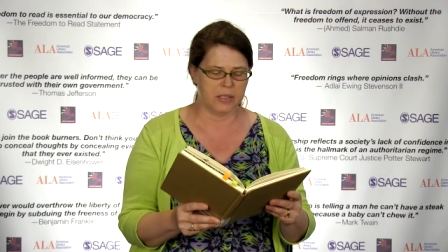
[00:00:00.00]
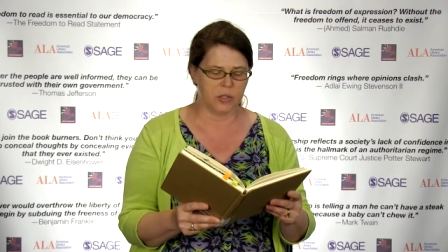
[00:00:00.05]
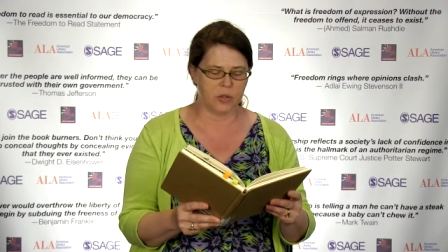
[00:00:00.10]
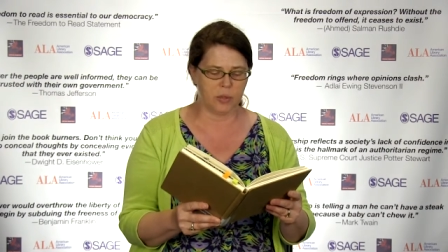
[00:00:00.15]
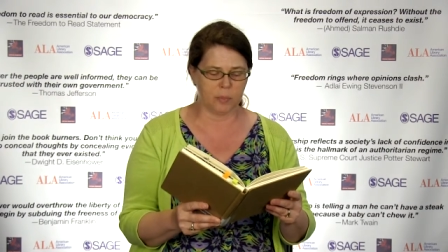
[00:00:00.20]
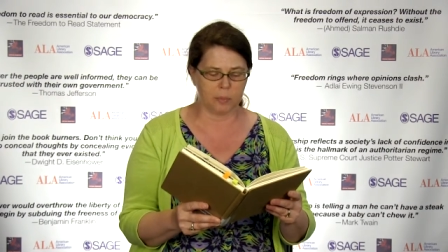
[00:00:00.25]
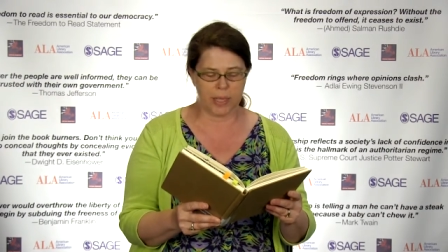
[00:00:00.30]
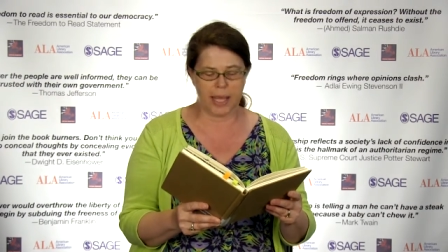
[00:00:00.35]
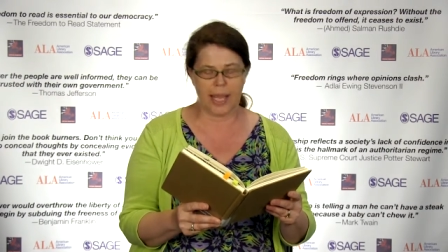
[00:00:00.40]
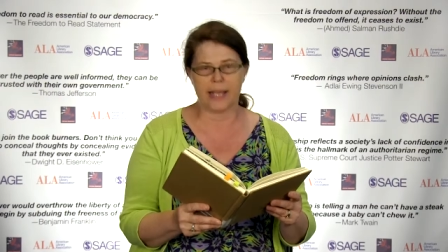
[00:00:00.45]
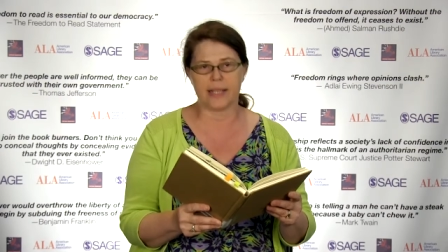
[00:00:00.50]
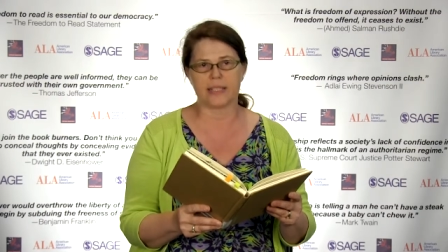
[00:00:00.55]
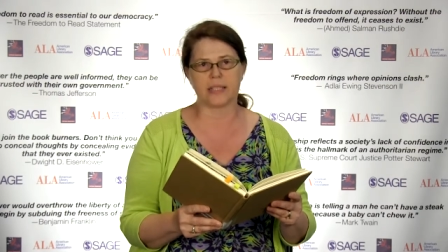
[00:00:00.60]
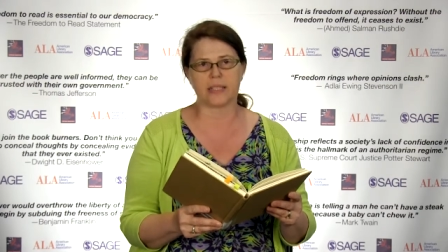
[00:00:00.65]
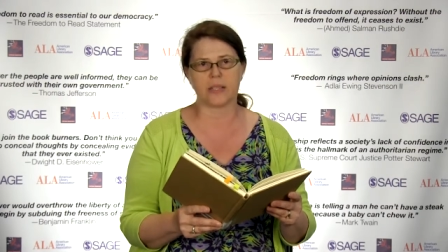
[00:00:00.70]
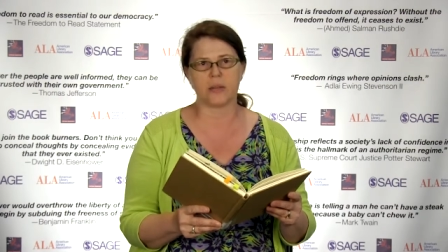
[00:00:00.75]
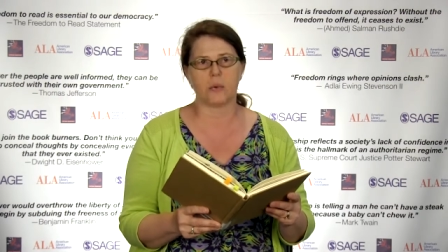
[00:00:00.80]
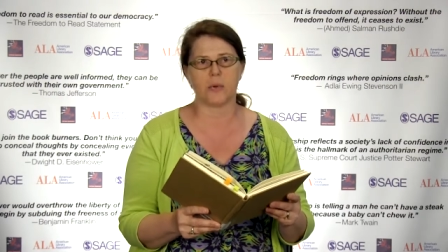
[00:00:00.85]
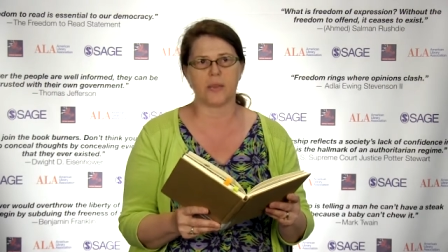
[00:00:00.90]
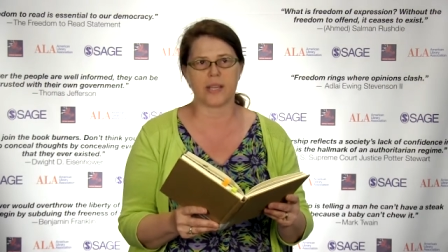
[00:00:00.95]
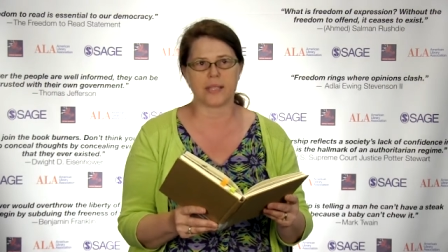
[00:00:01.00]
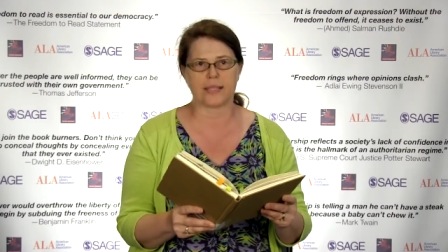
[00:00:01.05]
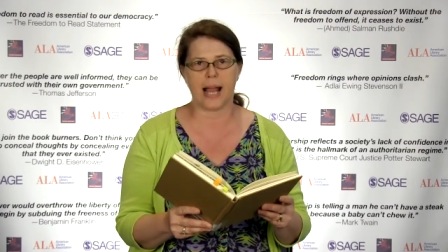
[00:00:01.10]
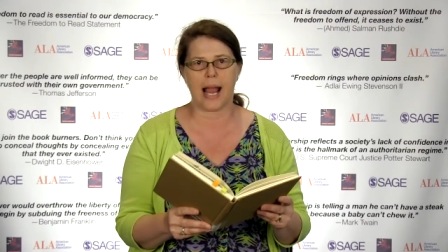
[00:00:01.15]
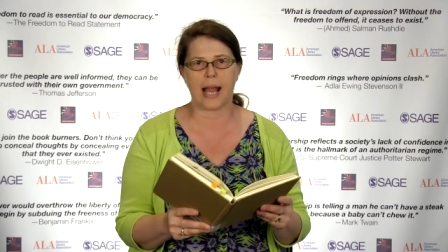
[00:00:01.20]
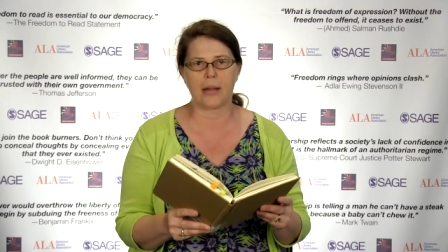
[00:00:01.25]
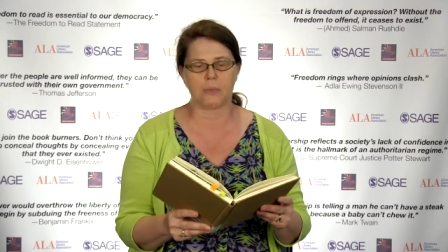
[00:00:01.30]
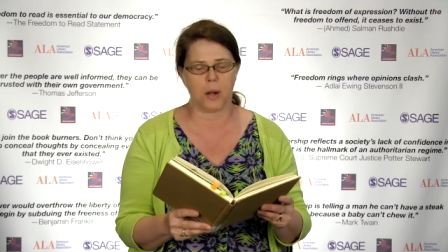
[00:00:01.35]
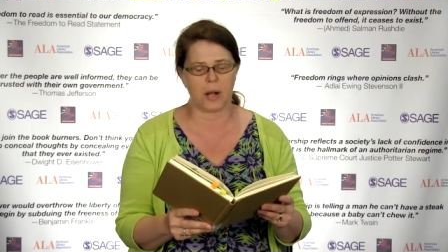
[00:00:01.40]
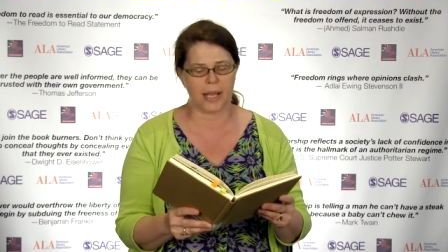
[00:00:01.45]
to the place where the
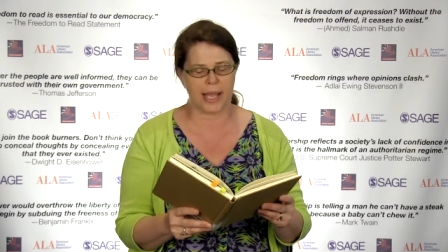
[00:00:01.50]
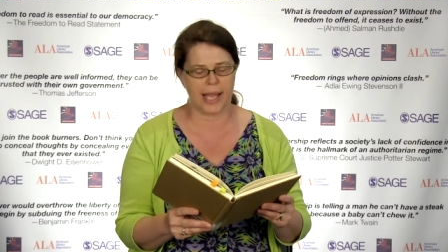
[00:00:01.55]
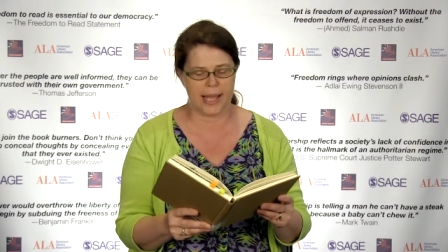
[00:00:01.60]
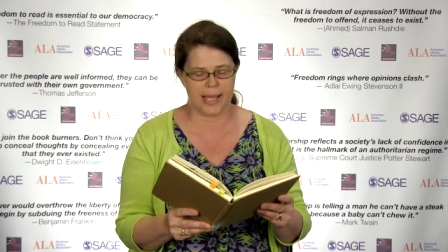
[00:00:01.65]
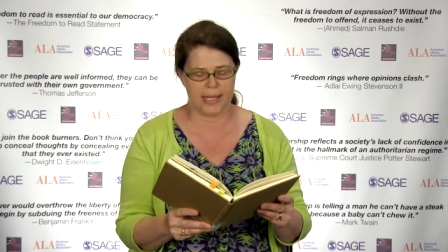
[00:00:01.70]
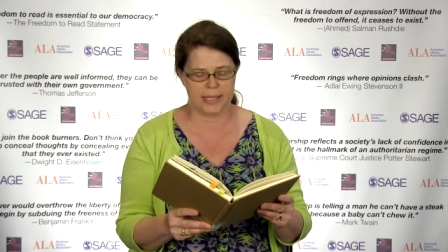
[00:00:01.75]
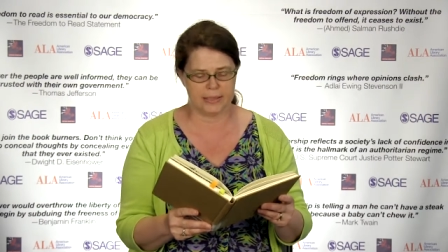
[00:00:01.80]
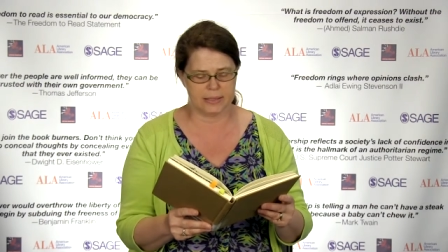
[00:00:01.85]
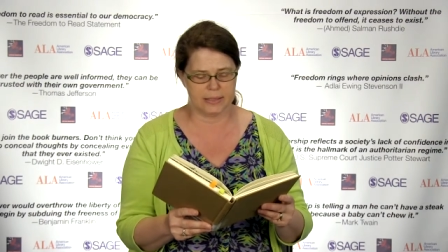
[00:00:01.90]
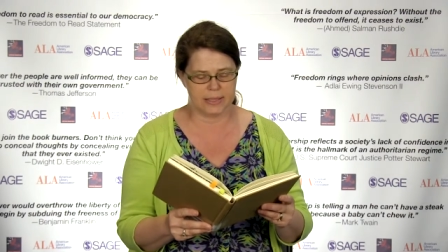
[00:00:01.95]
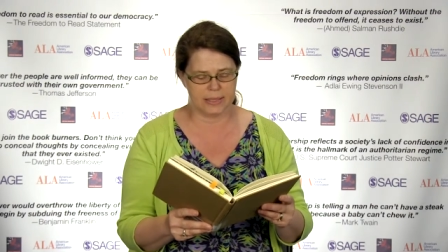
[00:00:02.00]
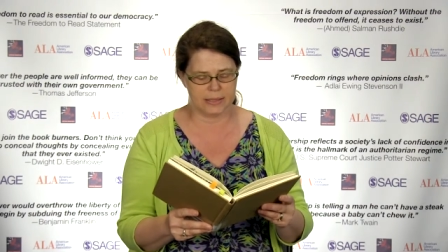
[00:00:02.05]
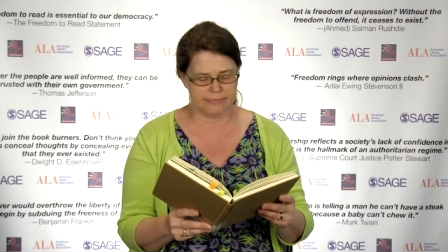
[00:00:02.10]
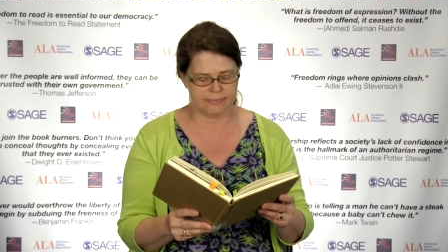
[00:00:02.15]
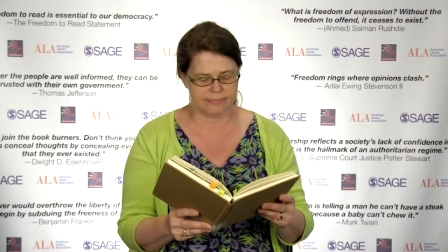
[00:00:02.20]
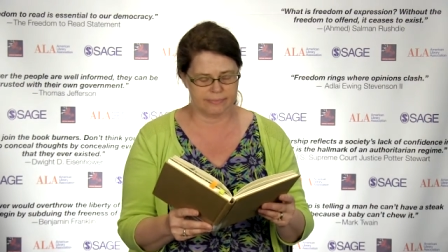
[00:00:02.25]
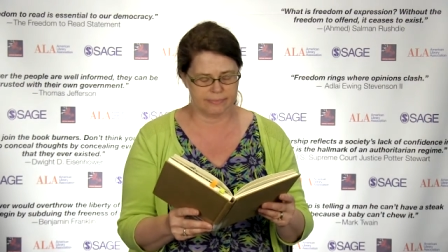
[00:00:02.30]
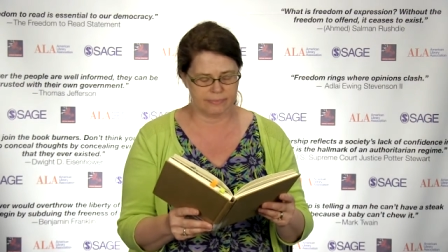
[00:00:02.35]
sidewalk ends.